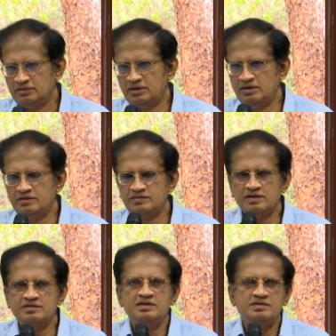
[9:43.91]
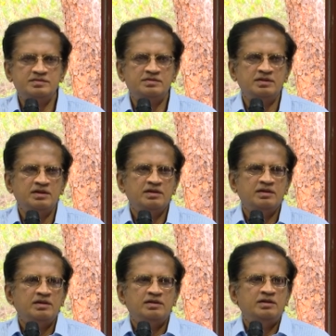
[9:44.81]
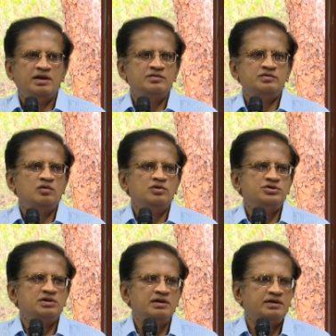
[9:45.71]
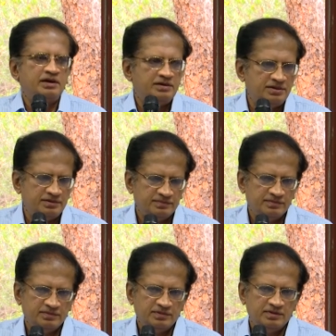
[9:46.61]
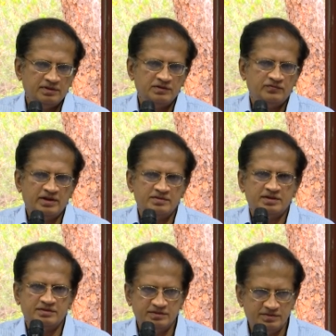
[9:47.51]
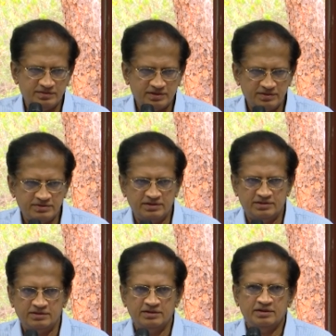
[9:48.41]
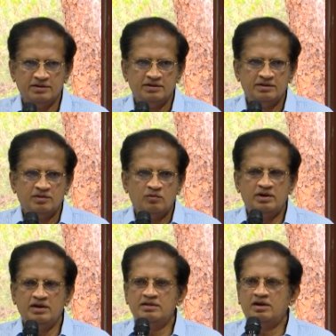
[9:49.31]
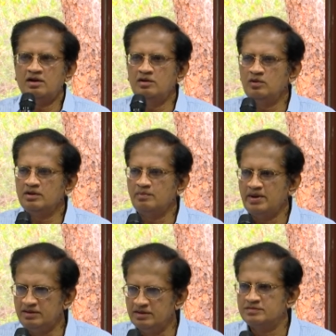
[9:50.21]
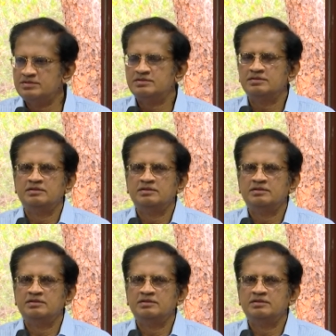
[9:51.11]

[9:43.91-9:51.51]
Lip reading: And the success, there is no shortcut as far as success is concerned. Only the hard work matters.